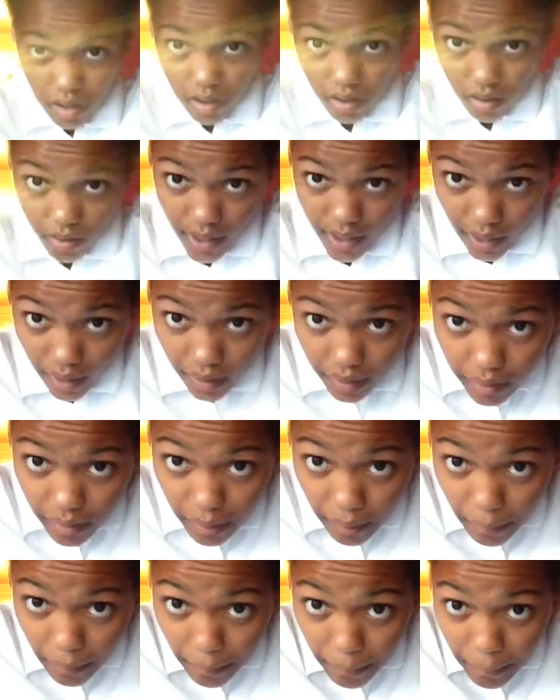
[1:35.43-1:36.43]
Okay,
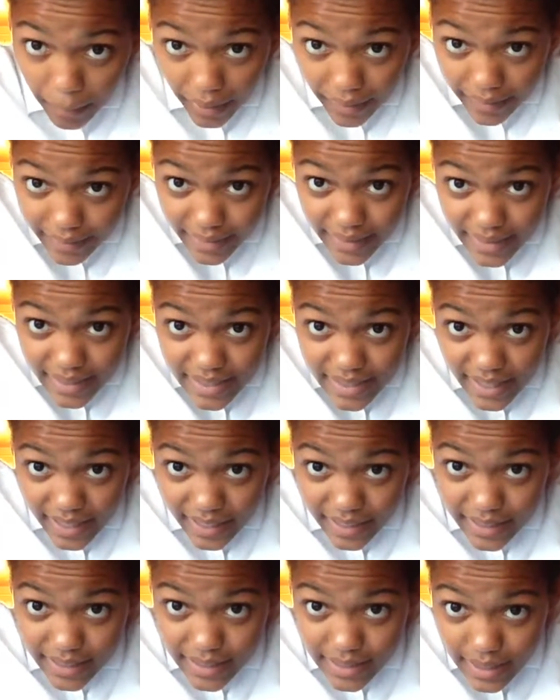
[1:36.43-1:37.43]
but the
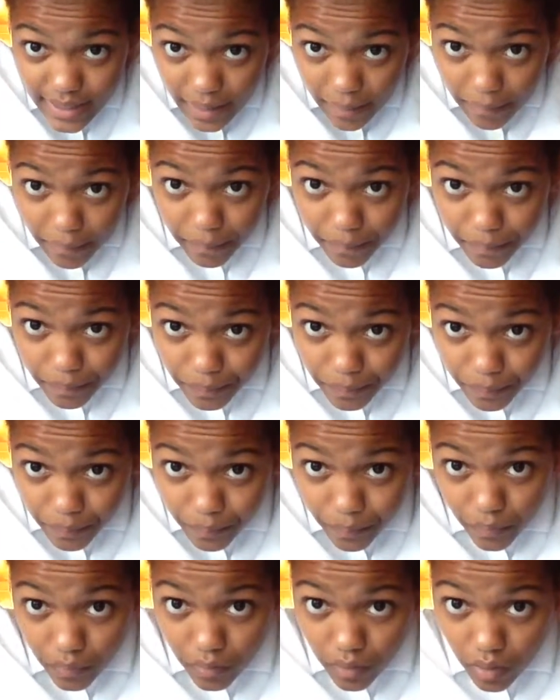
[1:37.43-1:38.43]
second step,
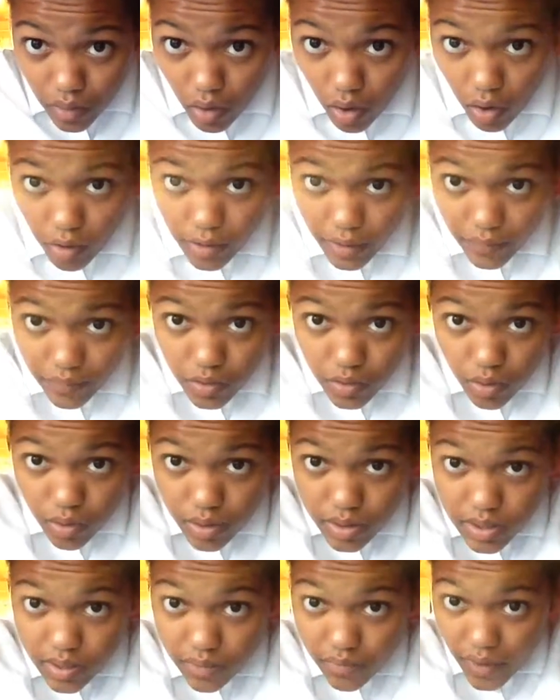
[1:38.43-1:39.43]
all you have to do
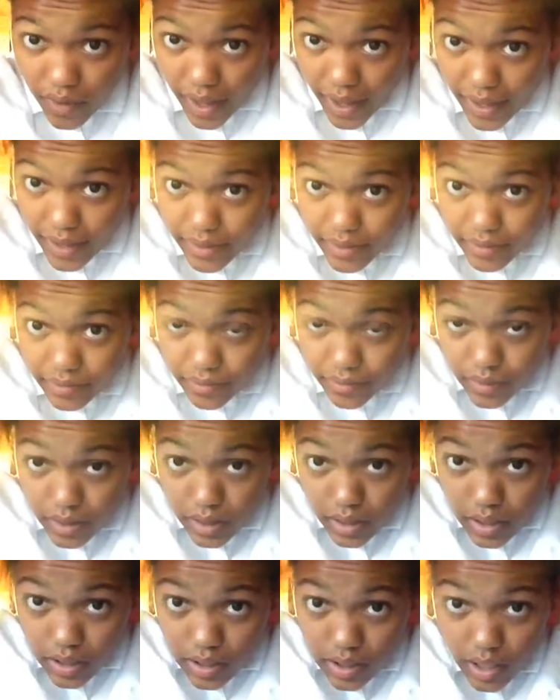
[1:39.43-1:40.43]
is divide
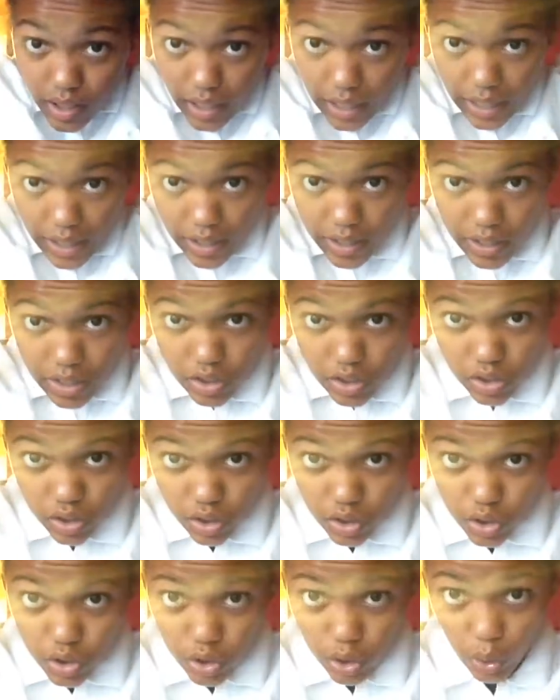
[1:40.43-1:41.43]
your hair into
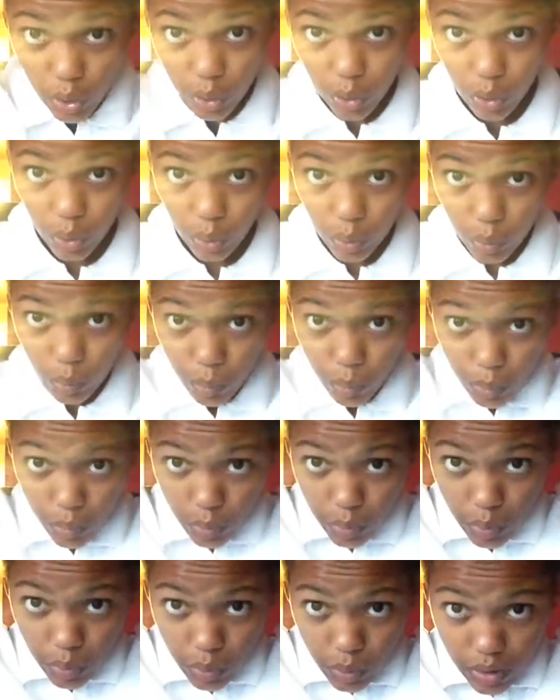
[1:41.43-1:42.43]
two
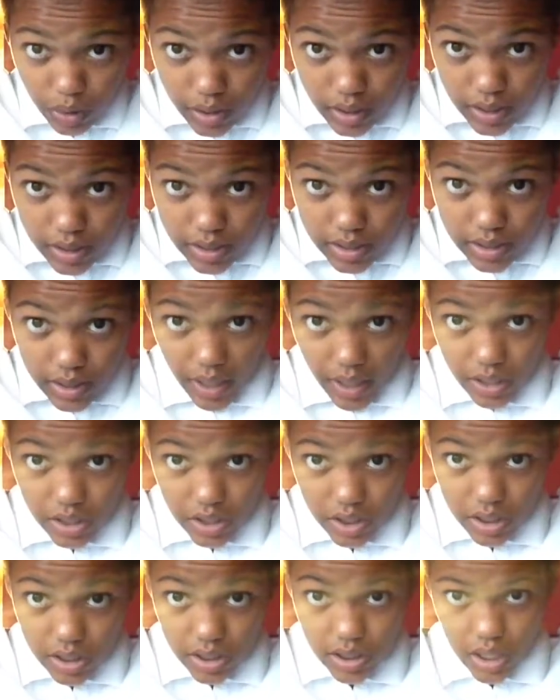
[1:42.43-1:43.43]

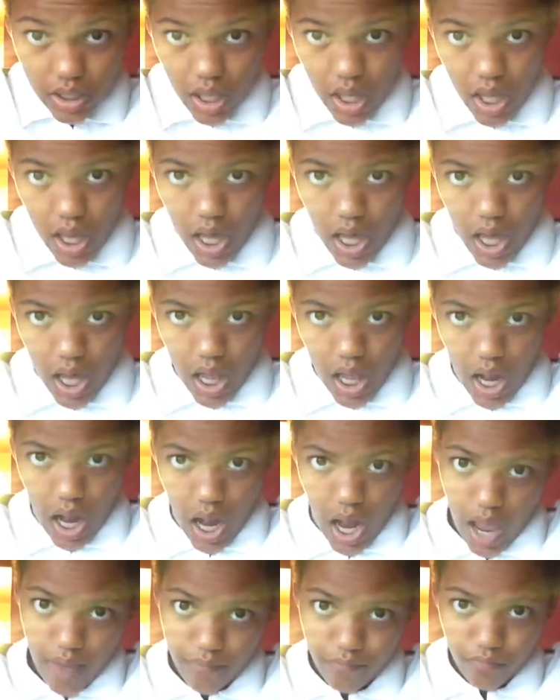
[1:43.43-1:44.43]
sections, a uh,
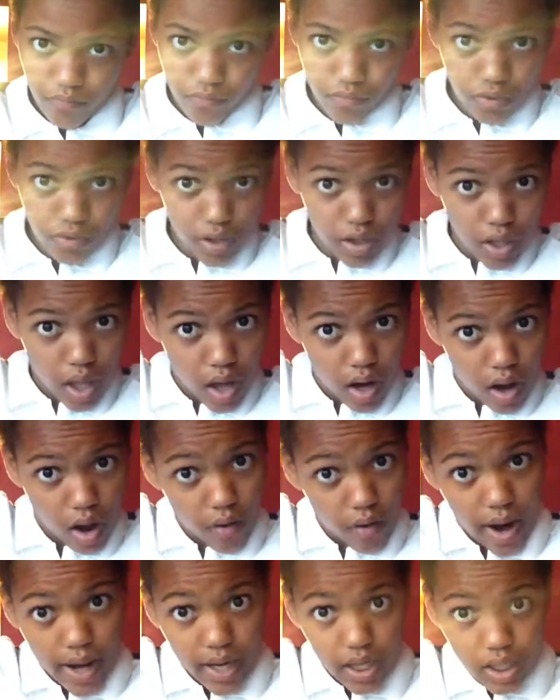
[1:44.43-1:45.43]
left and a
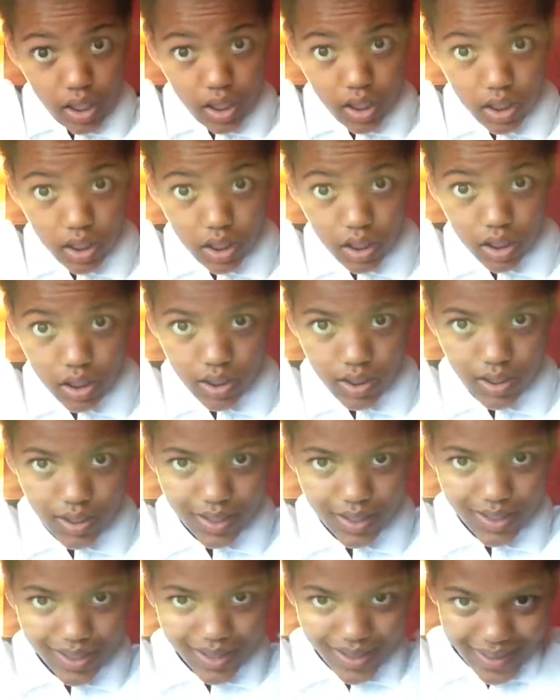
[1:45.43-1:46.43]
right,
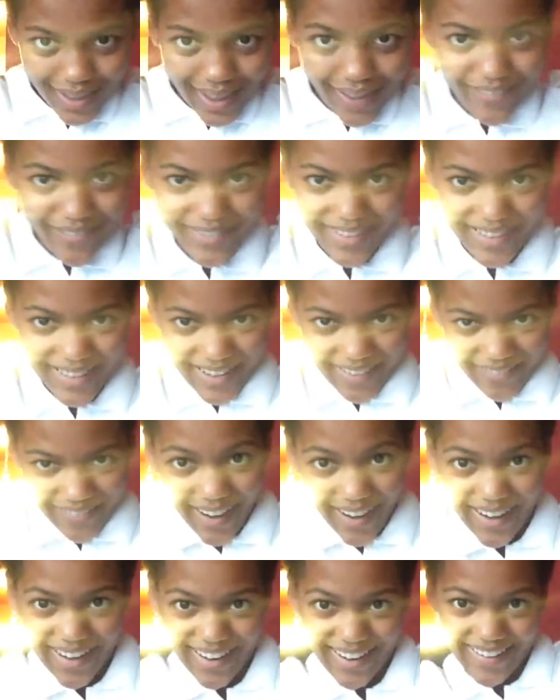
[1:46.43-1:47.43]
left and a
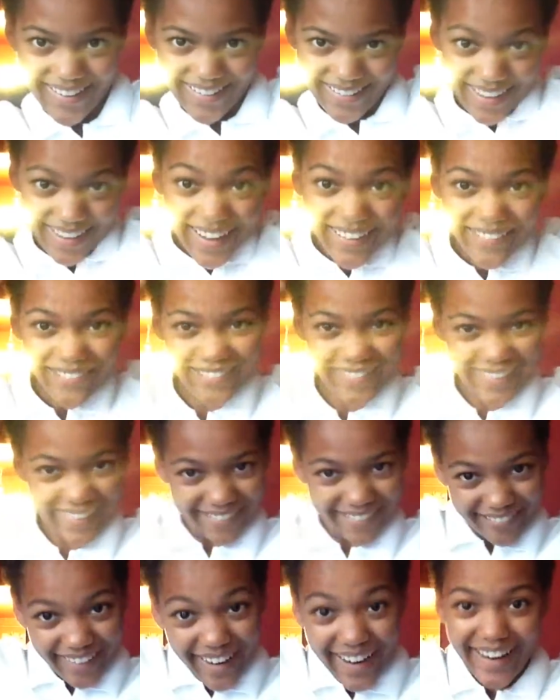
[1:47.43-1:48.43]
right, and left and
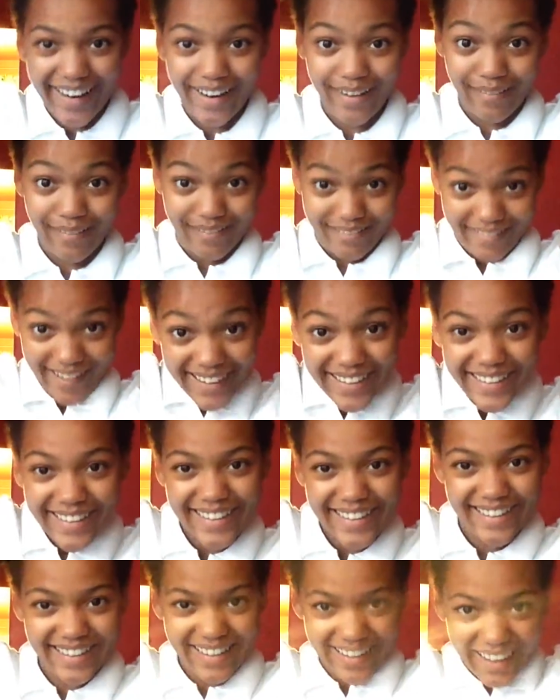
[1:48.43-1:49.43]
a right, and right
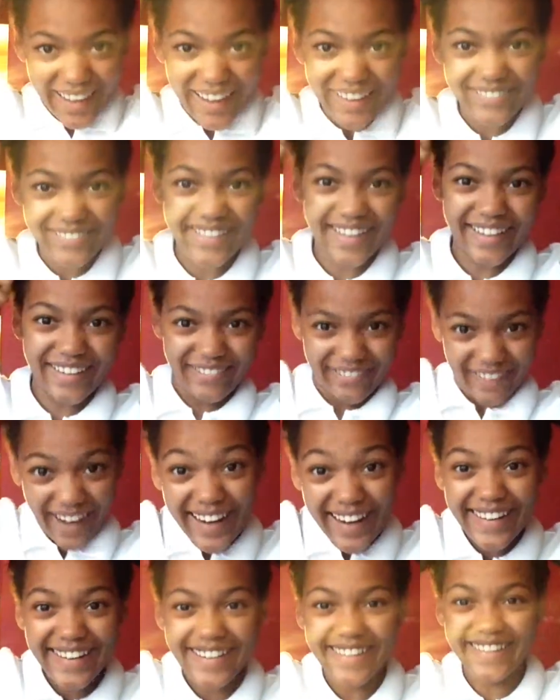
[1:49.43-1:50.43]
and a left, and right
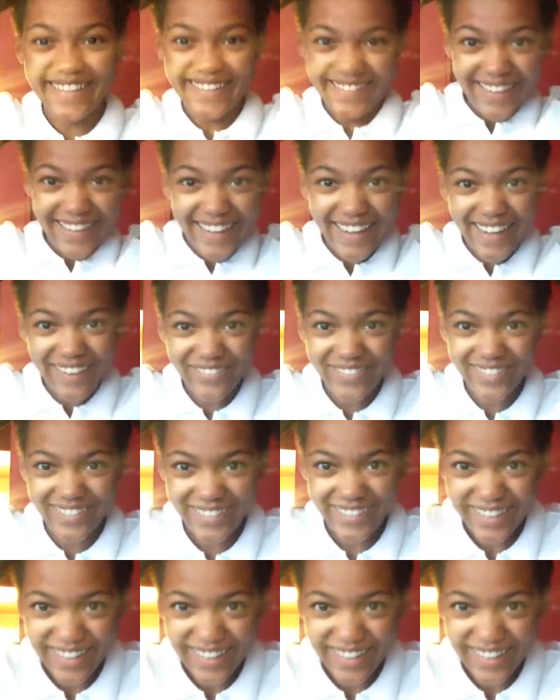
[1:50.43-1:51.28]
and a left.